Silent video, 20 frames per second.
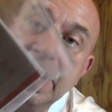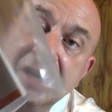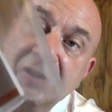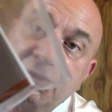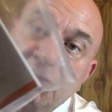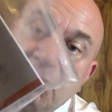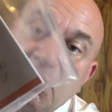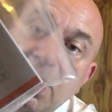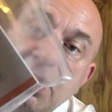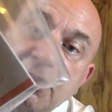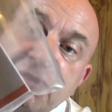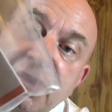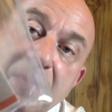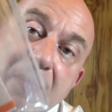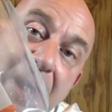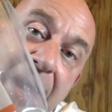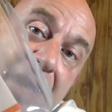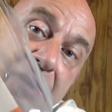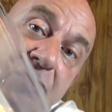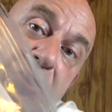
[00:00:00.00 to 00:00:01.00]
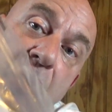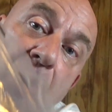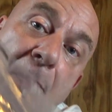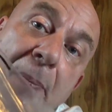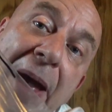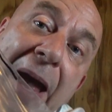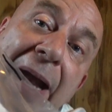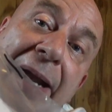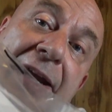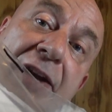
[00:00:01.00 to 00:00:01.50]
Instruction manual
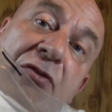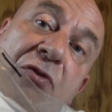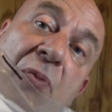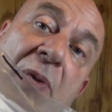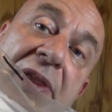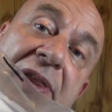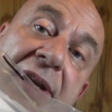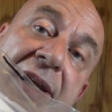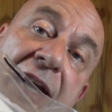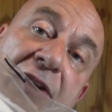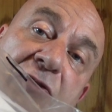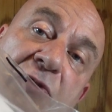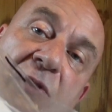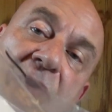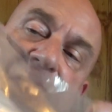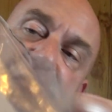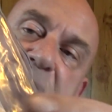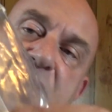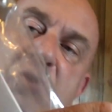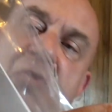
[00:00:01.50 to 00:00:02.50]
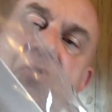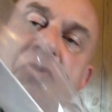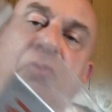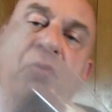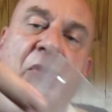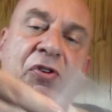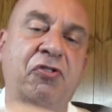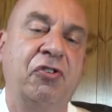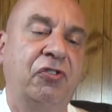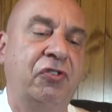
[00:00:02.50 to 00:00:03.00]
packaged with an extra fuse,
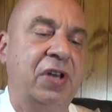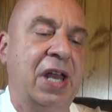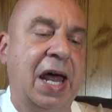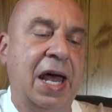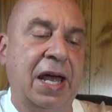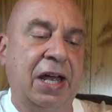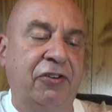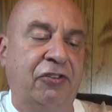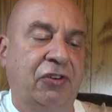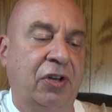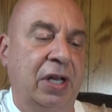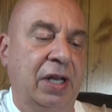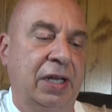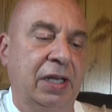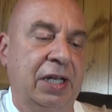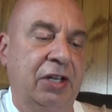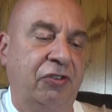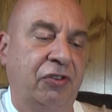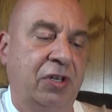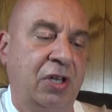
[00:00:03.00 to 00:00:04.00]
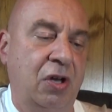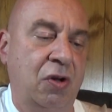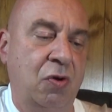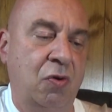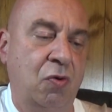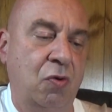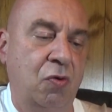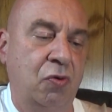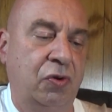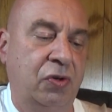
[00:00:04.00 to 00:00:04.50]
which is nice. Let's
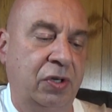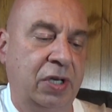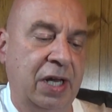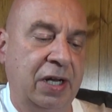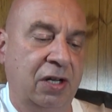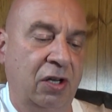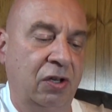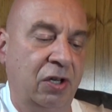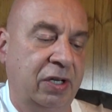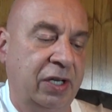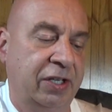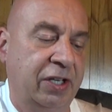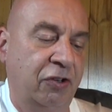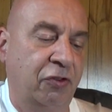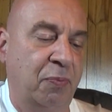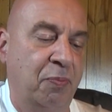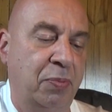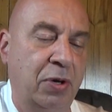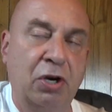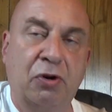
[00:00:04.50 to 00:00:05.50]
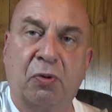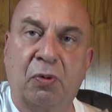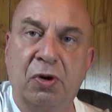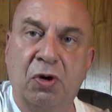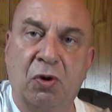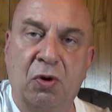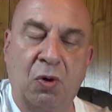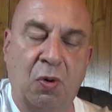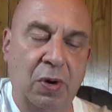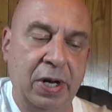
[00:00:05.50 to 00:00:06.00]
go take a look at this book
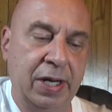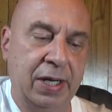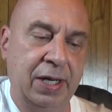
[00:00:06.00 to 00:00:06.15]
real quick.